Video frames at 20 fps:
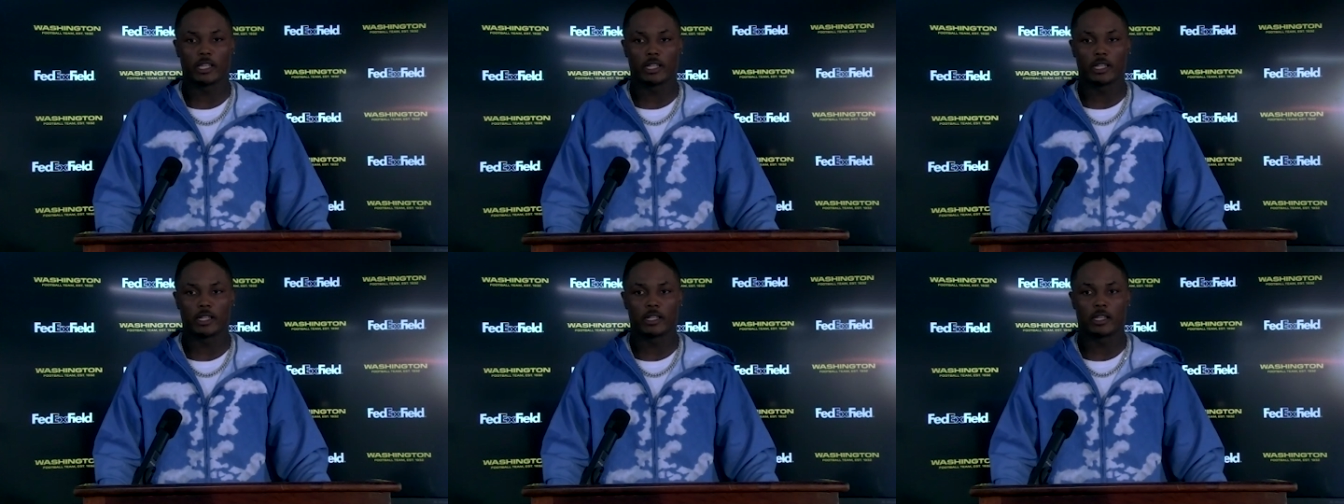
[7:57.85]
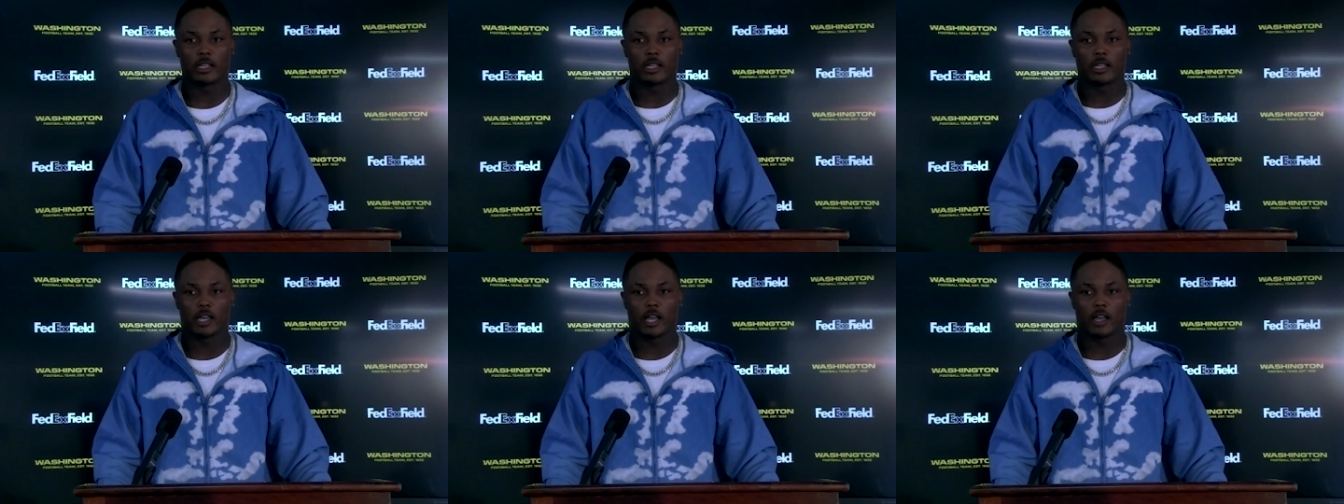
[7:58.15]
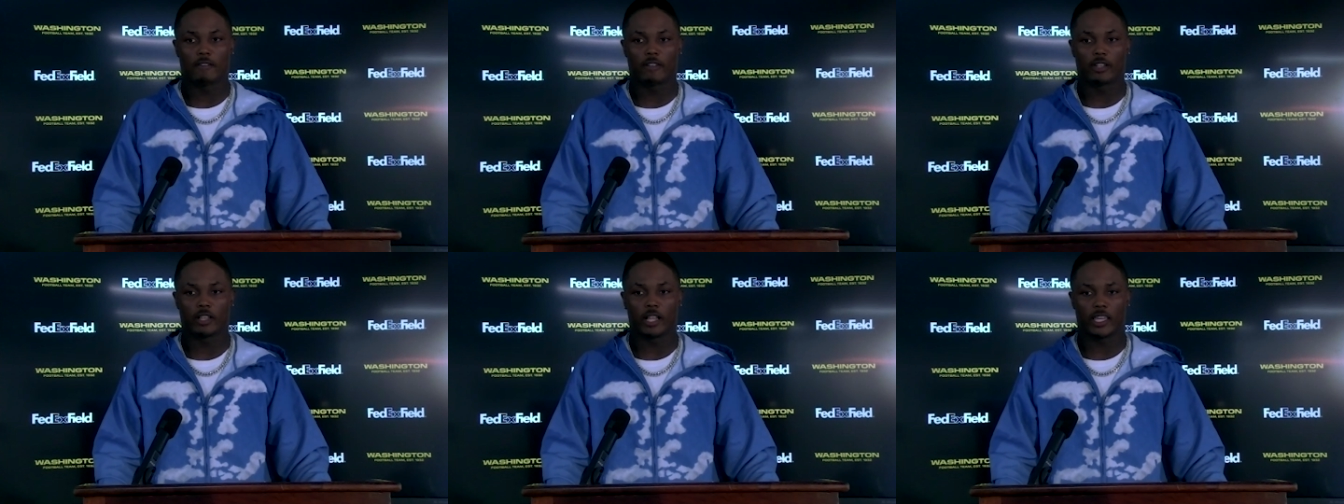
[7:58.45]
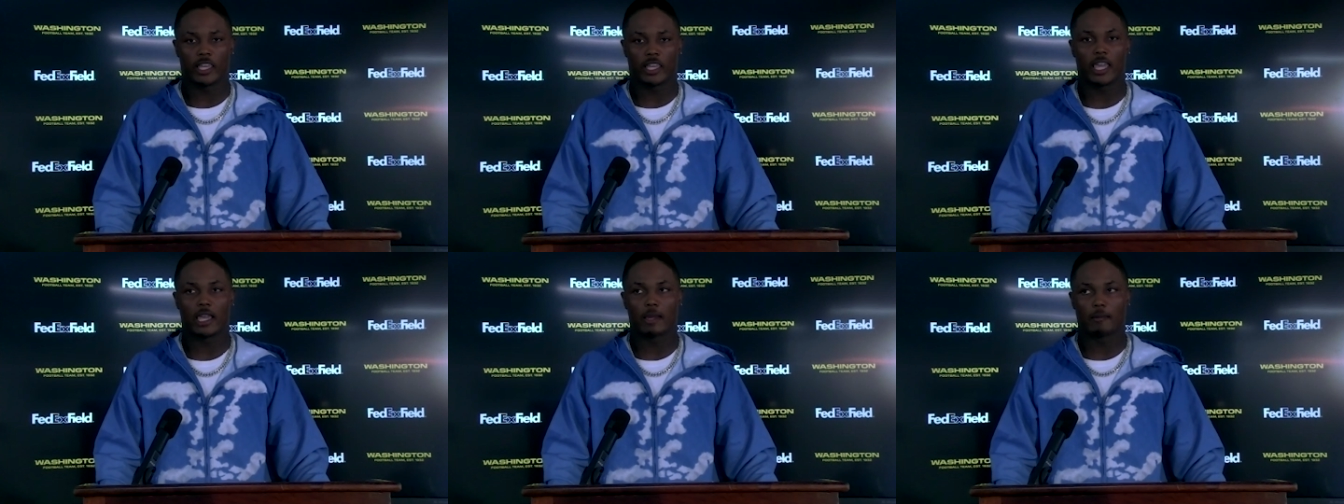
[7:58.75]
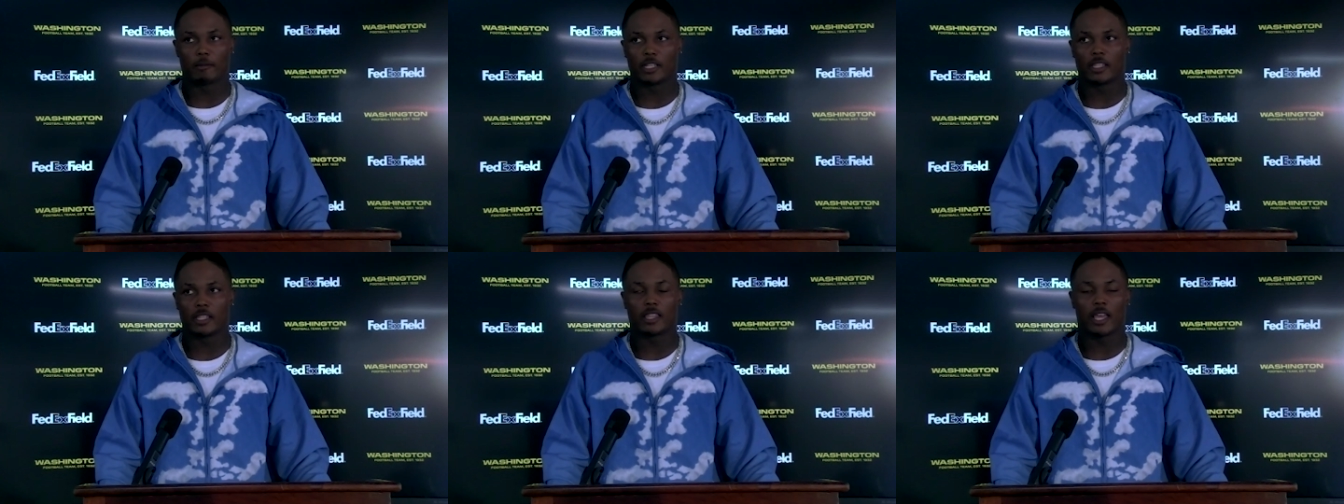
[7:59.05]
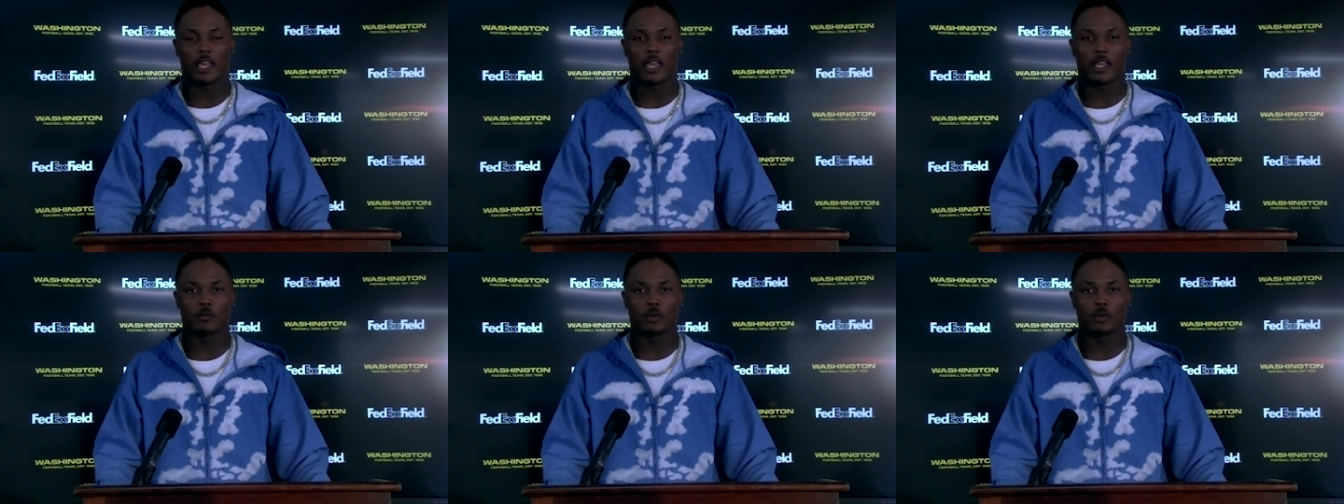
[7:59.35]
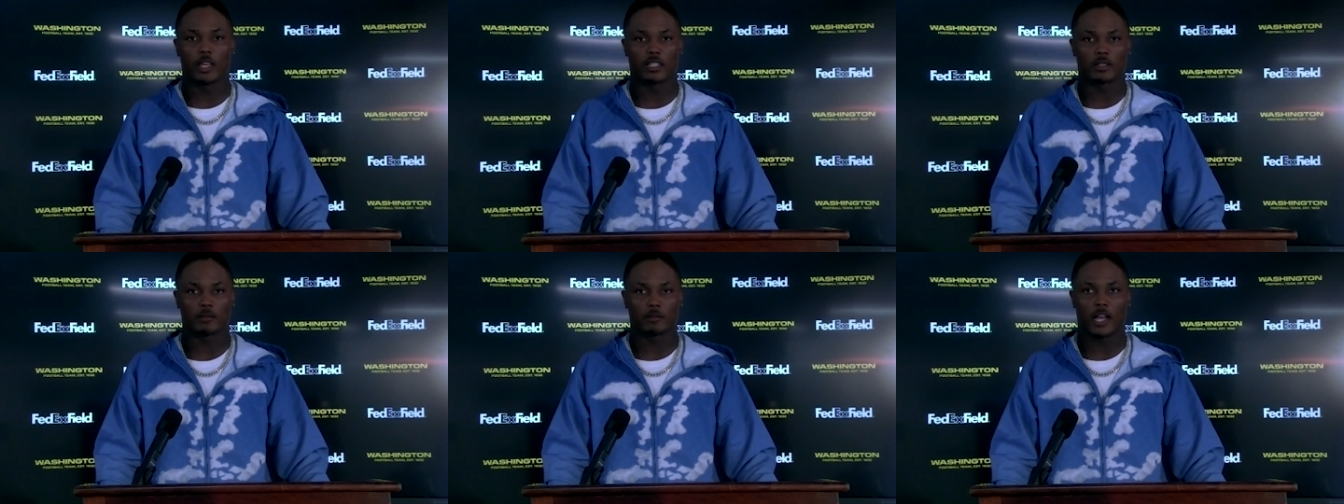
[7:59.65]
And I feel like Cam did that. We
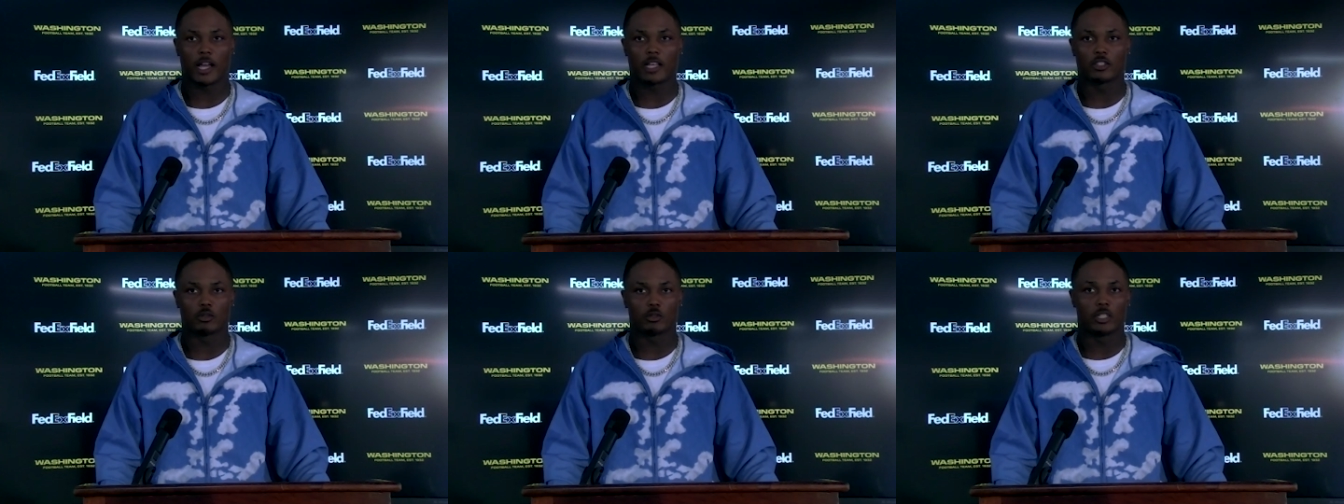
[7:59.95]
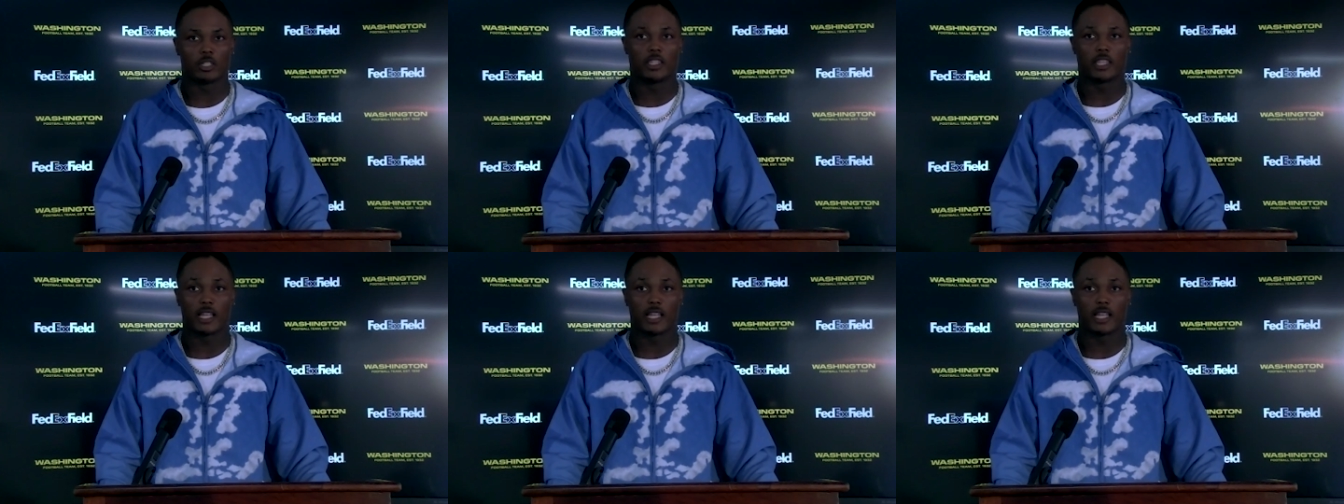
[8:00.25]
got some guys who did